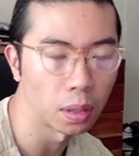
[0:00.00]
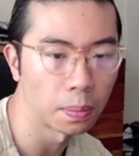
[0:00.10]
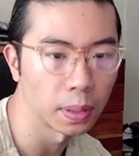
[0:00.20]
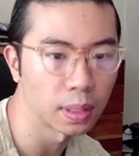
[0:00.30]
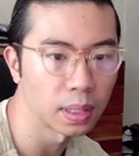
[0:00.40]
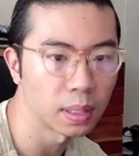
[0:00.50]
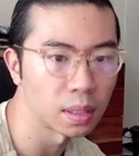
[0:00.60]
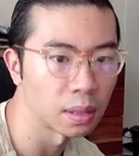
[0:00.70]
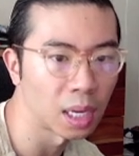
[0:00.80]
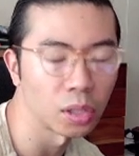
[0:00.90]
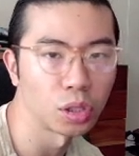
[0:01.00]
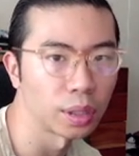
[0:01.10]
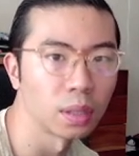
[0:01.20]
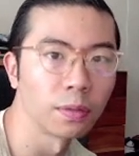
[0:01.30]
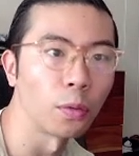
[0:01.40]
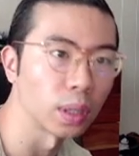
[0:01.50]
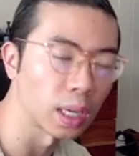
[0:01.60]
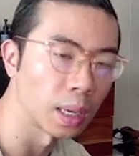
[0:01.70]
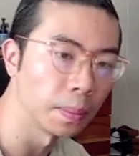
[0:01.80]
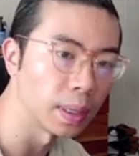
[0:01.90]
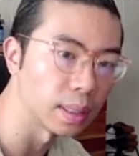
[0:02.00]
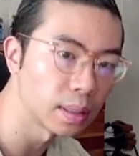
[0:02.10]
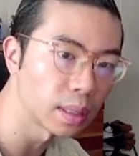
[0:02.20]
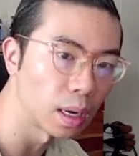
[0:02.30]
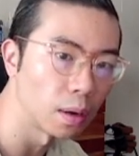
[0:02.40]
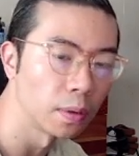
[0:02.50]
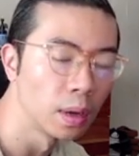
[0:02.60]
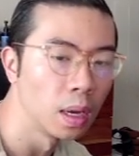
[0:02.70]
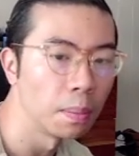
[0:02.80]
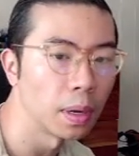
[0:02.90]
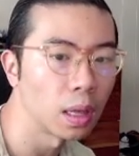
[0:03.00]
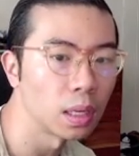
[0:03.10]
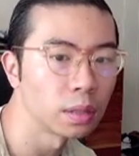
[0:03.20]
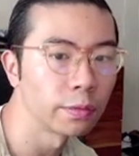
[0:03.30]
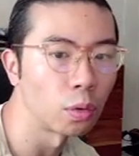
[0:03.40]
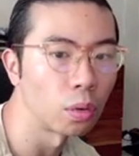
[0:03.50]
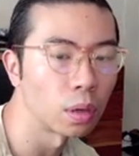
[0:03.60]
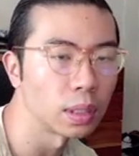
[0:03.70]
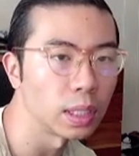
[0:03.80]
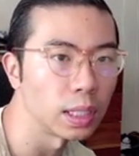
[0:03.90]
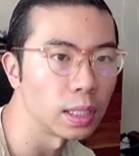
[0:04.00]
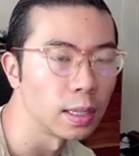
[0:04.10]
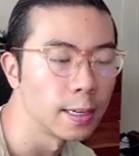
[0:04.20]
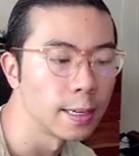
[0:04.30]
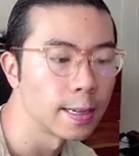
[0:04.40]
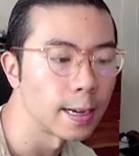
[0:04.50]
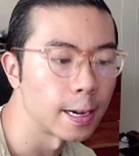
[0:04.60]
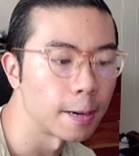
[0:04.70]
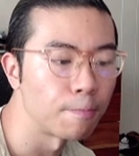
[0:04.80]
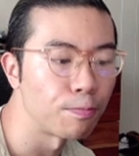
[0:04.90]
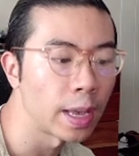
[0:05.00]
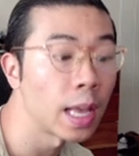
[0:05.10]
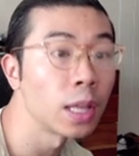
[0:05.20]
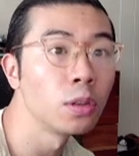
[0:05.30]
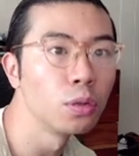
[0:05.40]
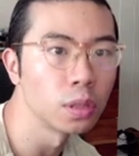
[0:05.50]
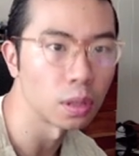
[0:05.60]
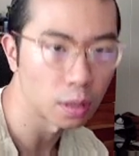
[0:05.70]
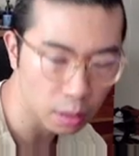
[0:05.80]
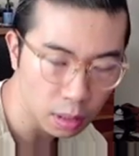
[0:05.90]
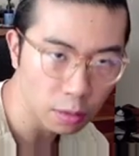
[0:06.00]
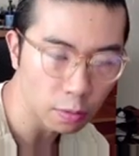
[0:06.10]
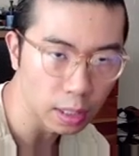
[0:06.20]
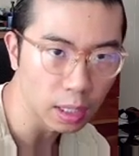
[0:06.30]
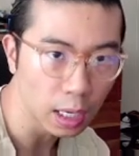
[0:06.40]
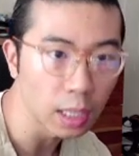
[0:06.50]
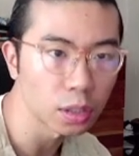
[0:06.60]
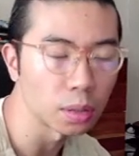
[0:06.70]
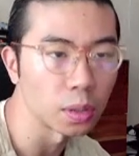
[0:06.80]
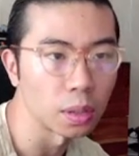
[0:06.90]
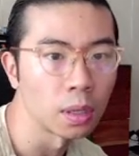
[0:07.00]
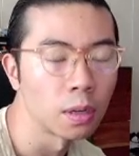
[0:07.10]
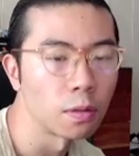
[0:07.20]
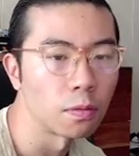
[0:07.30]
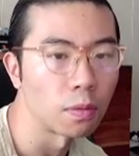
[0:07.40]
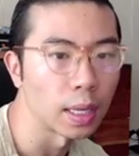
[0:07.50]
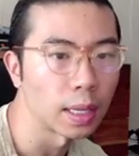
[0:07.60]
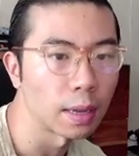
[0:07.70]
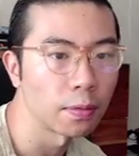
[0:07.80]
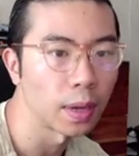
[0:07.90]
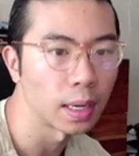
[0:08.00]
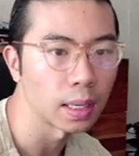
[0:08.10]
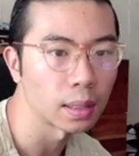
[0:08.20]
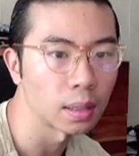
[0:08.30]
but this is not just for the company itself, but it's for the end users, right? The customer, right, that FedEx